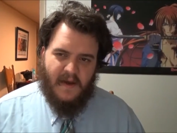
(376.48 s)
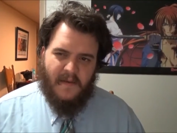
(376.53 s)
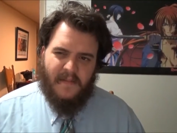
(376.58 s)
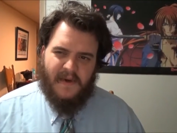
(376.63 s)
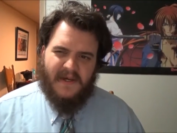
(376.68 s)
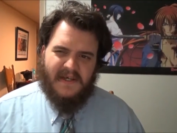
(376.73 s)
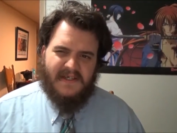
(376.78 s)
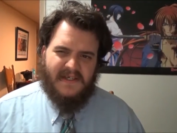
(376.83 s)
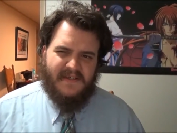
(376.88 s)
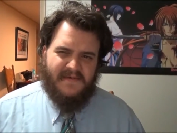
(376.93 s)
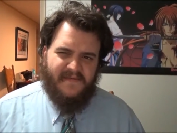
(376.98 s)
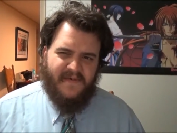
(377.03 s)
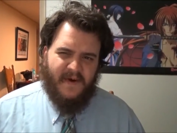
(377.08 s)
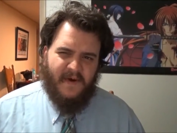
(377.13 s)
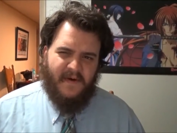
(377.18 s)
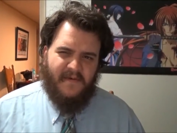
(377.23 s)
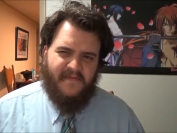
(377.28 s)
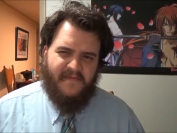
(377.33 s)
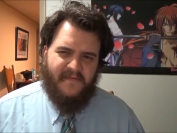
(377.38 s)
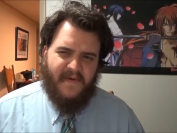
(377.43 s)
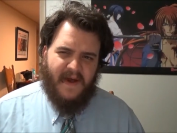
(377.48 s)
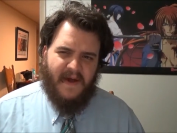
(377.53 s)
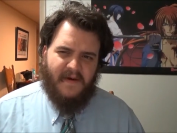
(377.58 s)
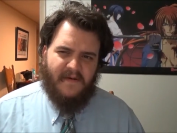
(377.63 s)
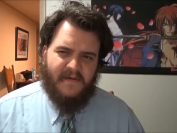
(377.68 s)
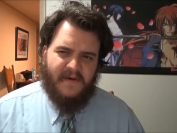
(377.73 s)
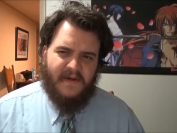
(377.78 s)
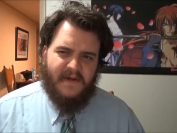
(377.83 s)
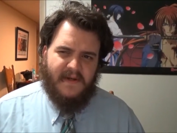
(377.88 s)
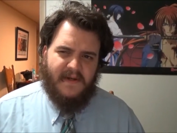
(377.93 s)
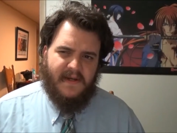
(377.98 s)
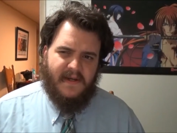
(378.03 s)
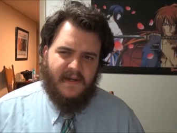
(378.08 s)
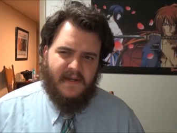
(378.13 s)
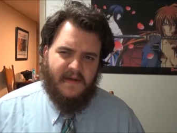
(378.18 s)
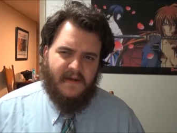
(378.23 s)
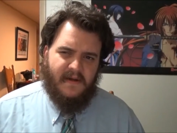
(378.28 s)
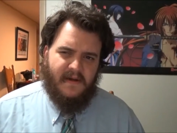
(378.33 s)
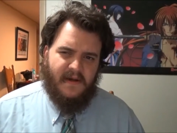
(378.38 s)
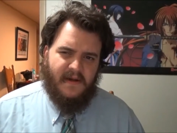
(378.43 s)
because it's very founded
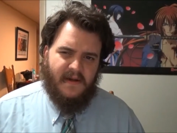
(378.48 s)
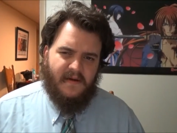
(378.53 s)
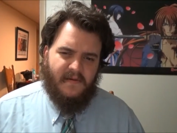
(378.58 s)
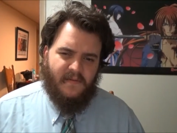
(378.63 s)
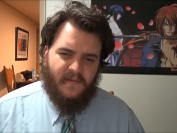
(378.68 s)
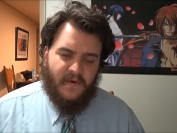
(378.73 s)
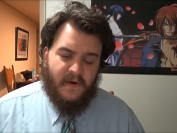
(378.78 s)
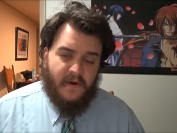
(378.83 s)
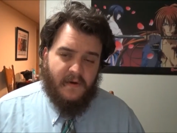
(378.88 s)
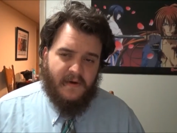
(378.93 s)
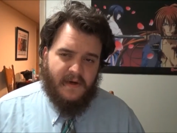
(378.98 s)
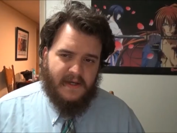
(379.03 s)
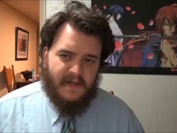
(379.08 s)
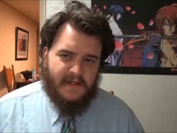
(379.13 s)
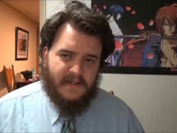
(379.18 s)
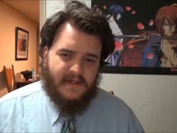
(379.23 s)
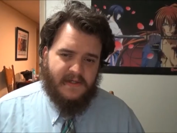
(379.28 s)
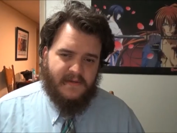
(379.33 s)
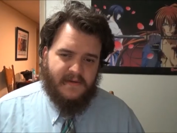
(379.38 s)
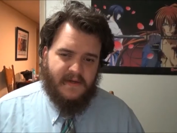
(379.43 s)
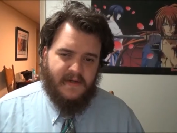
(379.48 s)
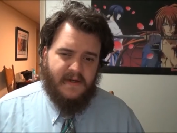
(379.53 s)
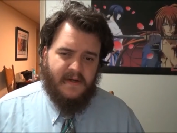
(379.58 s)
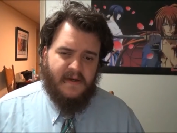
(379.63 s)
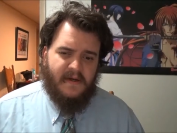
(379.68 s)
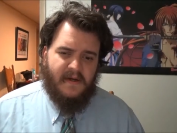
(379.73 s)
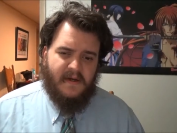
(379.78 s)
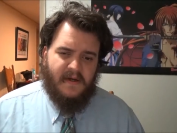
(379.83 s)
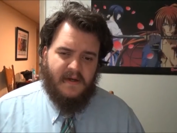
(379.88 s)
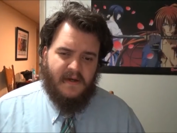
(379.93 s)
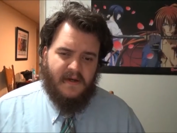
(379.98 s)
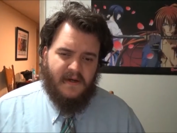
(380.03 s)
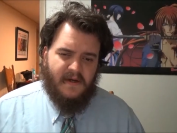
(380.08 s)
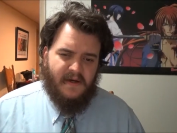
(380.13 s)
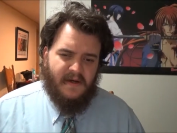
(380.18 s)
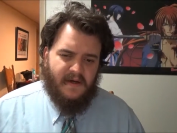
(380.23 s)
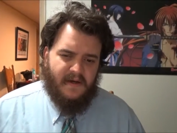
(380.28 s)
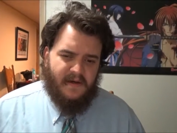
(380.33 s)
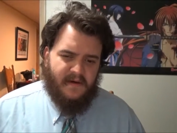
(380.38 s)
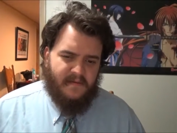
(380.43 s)
in real history.
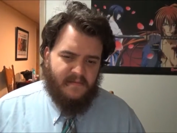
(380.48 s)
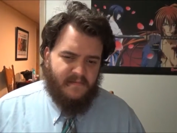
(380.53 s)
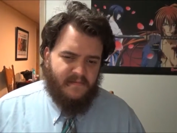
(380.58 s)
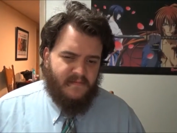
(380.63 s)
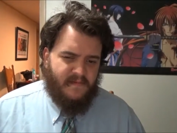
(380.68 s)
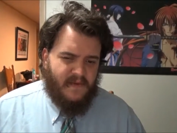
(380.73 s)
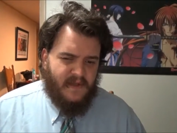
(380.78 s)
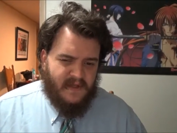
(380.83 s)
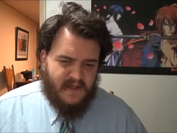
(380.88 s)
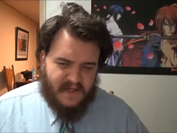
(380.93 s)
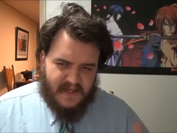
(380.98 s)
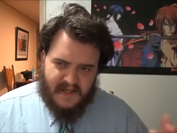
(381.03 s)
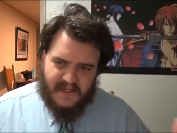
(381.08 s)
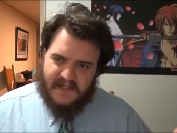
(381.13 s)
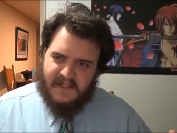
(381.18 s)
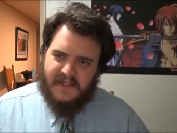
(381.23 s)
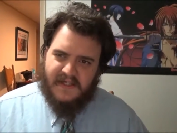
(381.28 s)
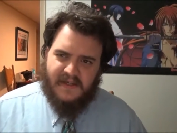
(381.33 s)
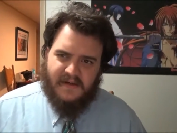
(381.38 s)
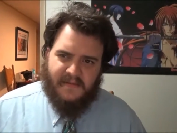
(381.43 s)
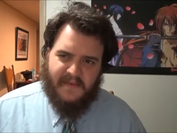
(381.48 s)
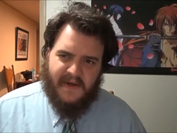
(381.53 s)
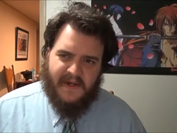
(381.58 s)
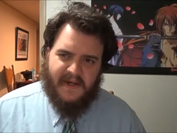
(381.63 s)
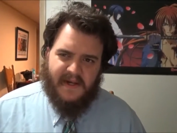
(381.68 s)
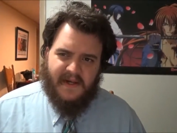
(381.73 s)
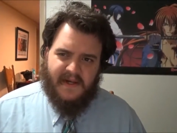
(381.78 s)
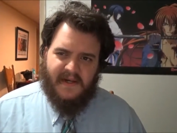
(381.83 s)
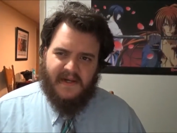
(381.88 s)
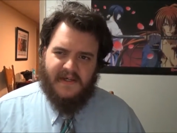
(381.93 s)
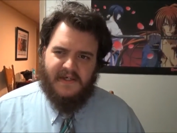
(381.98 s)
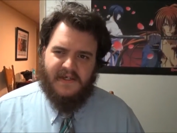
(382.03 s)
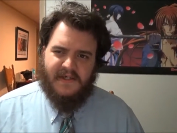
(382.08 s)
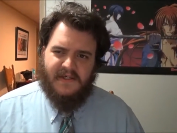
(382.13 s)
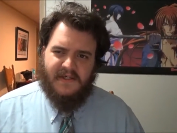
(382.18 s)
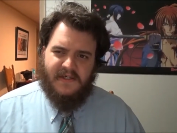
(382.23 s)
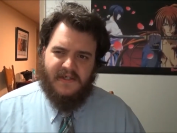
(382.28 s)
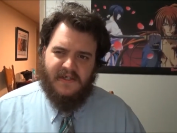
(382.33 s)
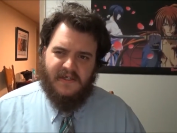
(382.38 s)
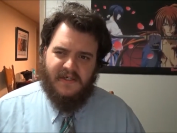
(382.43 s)
Kenshin being an
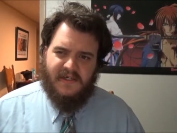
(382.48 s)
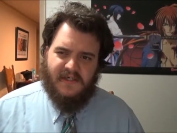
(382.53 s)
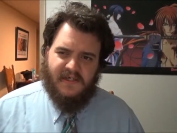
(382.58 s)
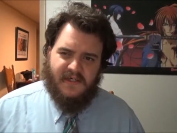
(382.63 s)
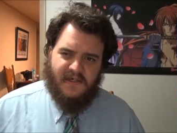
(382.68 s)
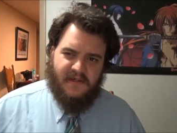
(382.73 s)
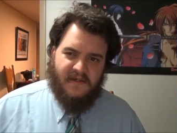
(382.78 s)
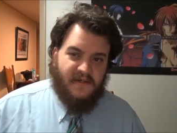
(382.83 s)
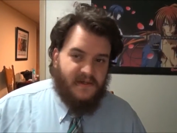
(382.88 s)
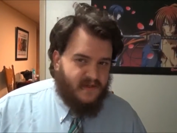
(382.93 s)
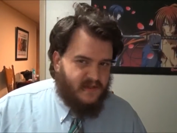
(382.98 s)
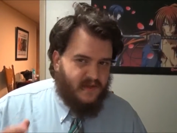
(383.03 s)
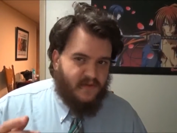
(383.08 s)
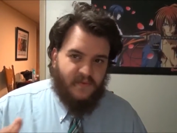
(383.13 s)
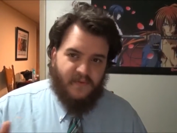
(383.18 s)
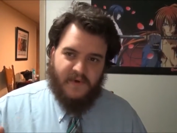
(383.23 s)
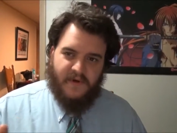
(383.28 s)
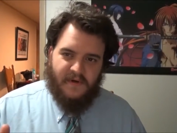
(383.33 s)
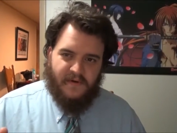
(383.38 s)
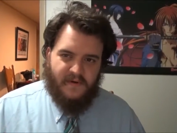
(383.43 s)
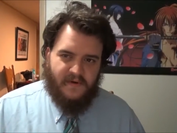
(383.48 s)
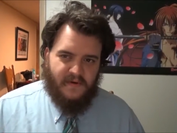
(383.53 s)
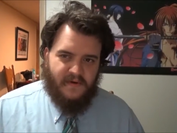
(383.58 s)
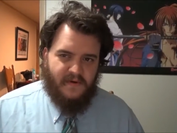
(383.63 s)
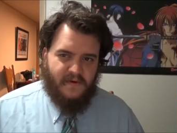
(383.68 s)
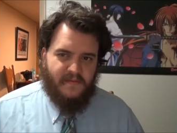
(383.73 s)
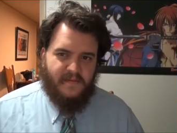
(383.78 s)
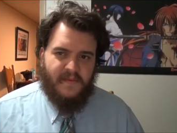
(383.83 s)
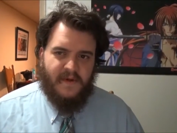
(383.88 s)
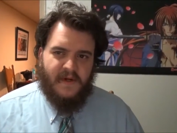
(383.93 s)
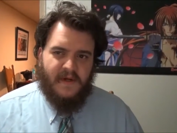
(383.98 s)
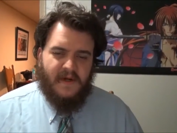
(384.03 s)
Isshin Shishi is a real group.